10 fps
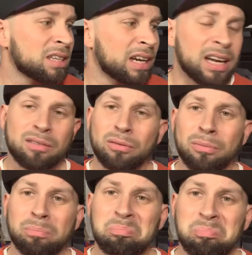They kind of,
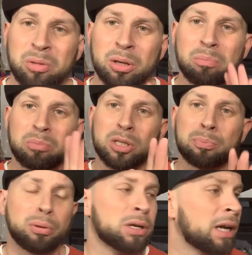you know, just
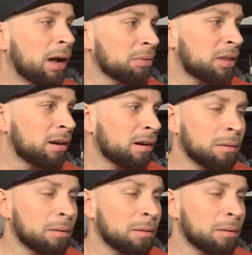put it out there.